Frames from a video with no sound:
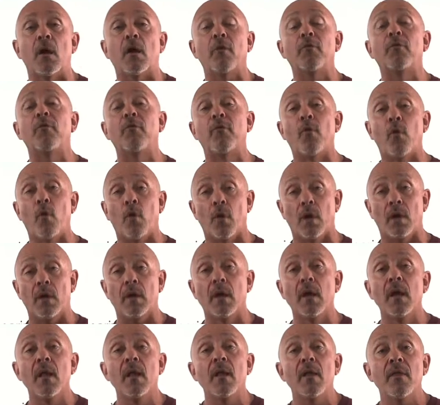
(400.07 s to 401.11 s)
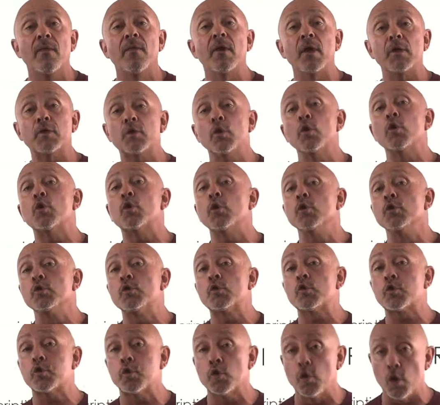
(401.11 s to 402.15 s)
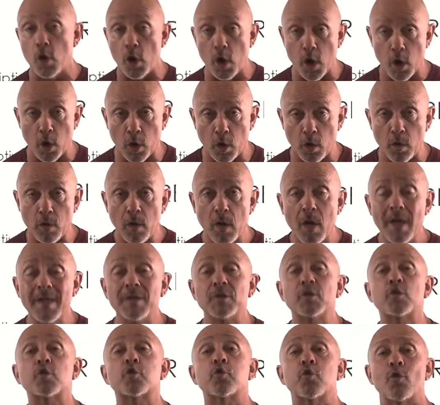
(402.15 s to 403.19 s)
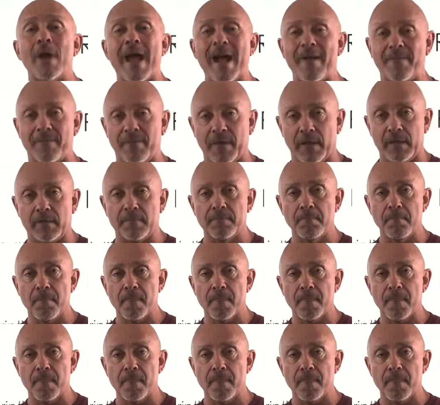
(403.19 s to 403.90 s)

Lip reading: are for. They're to control traffic,